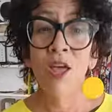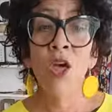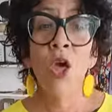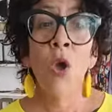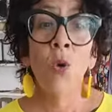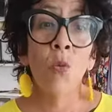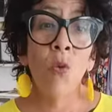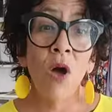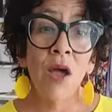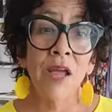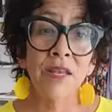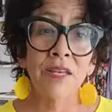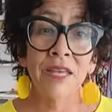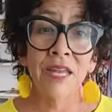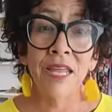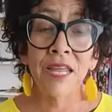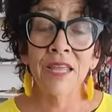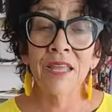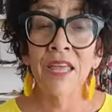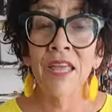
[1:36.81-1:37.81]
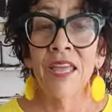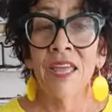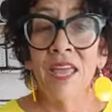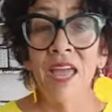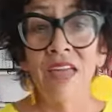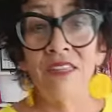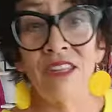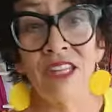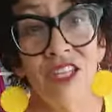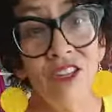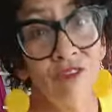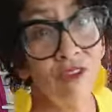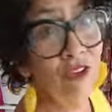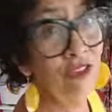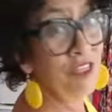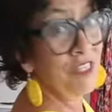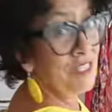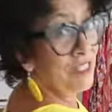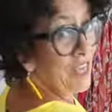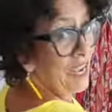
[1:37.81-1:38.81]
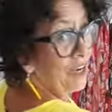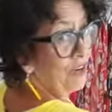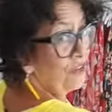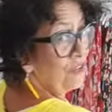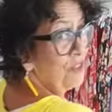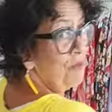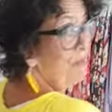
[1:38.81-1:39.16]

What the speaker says: wide neck. And then you've got the stain on the